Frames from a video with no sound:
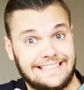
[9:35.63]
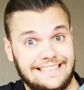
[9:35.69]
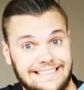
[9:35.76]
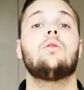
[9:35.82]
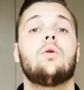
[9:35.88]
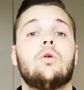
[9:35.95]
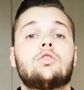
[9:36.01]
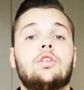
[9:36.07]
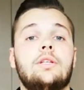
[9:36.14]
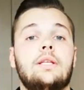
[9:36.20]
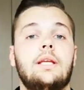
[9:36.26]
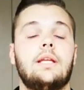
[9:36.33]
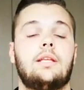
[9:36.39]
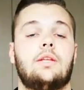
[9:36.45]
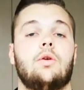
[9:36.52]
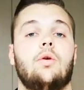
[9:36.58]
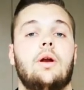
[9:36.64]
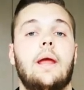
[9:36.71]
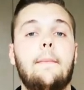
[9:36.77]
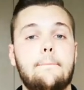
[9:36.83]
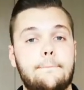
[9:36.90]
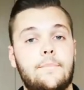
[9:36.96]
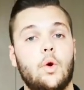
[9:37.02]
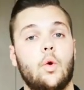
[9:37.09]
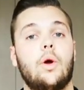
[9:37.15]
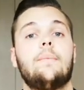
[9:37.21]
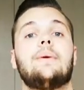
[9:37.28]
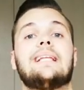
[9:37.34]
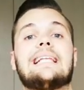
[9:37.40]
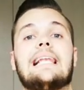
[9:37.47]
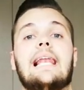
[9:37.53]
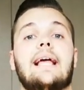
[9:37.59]
You'll also need your
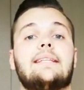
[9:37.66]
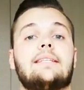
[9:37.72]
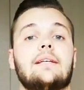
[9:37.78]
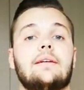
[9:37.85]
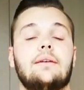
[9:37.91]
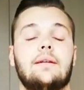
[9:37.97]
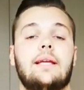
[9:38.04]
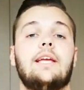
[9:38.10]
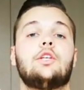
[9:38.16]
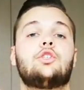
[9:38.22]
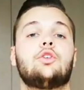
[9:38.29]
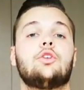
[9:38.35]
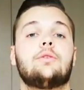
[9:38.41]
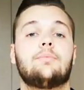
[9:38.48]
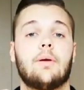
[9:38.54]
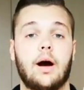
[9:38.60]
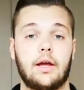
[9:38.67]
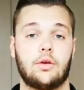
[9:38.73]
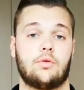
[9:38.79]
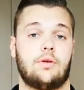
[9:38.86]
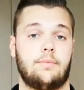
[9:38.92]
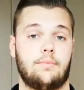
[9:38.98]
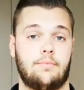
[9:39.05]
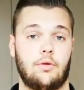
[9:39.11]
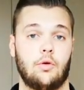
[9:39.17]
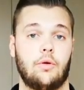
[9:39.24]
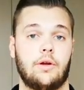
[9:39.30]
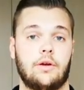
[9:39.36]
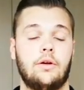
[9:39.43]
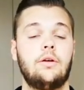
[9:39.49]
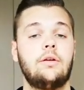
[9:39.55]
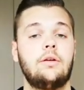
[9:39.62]
employment letter issued by your
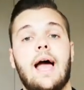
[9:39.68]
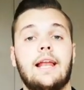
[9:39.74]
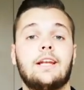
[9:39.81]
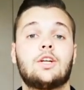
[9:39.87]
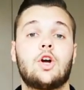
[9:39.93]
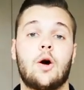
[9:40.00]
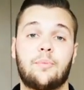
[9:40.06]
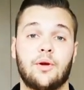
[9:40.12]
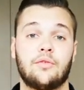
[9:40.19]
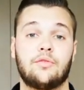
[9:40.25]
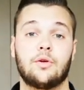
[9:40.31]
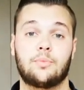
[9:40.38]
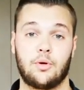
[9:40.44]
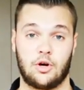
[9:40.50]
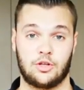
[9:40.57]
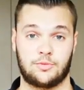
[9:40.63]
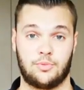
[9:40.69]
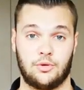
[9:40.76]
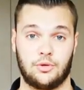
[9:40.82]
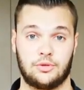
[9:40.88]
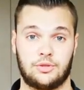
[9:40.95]
employer and a copy of your passport.